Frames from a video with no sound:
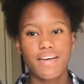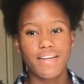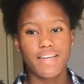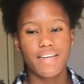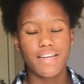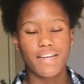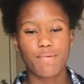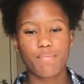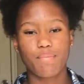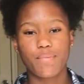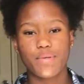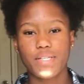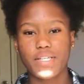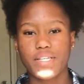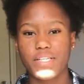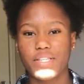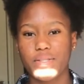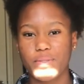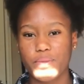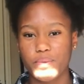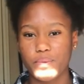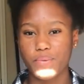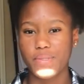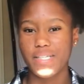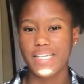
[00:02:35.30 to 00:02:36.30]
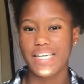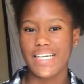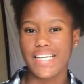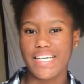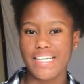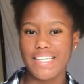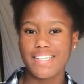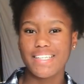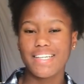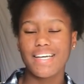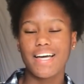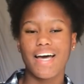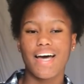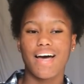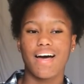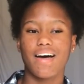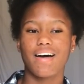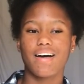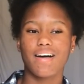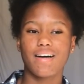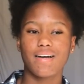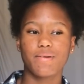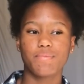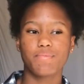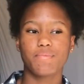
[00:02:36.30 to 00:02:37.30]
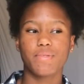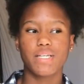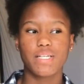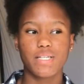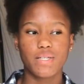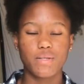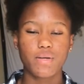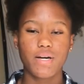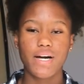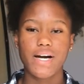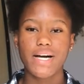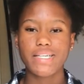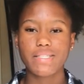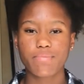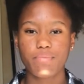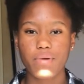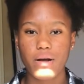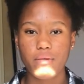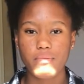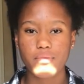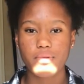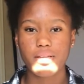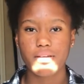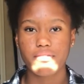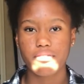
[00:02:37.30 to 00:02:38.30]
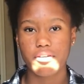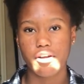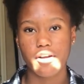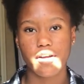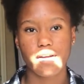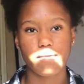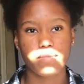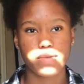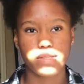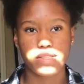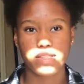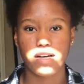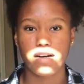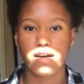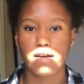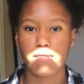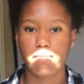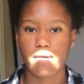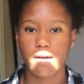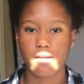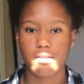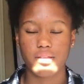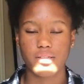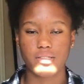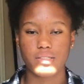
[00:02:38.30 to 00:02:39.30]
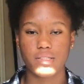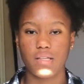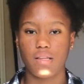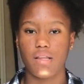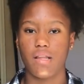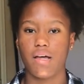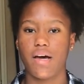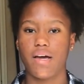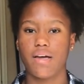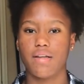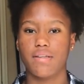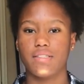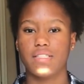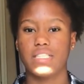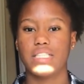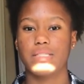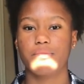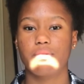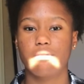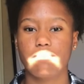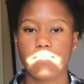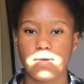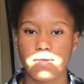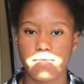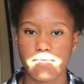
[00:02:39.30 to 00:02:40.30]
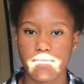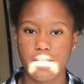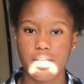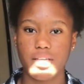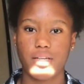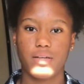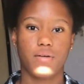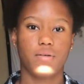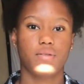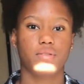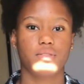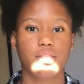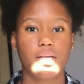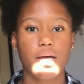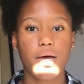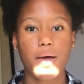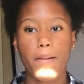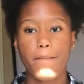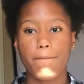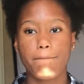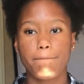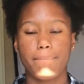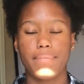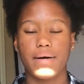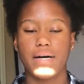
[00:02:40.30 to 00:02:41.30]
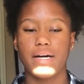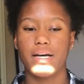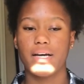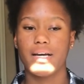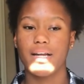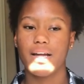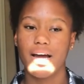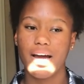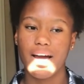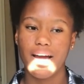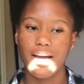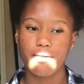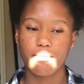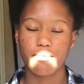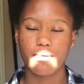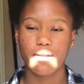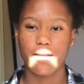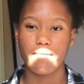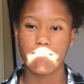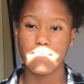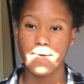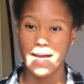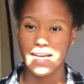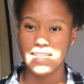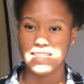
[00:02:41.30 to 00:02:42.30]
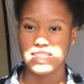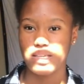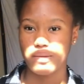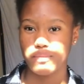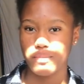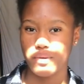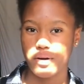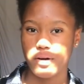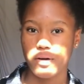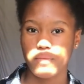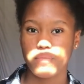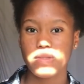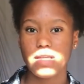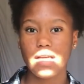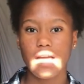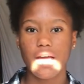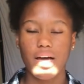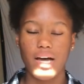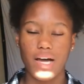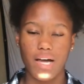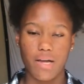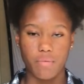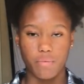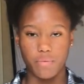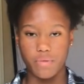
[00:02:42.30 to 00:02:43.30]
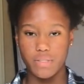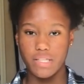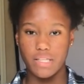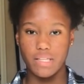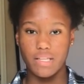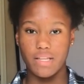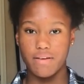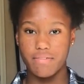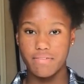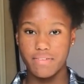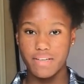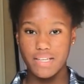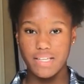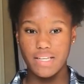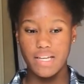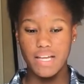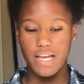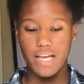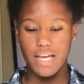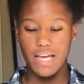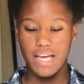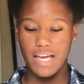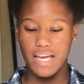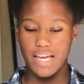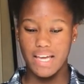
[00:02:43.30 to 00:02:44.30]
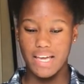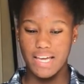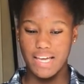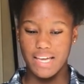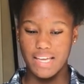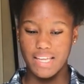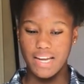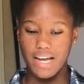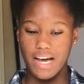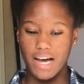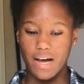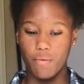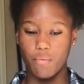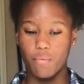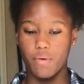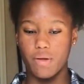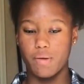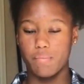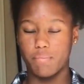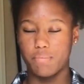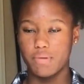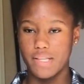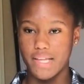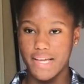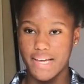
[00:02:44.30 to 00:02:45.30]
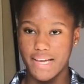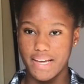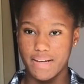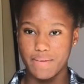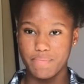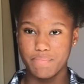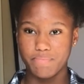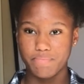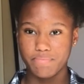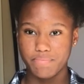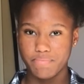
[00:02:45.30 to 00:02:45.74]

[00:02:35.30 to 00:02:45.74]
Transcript: Number three, you guys probably have heard me talk about this a lot in some of my videos, but I play basketball. I really love it, and I wanna play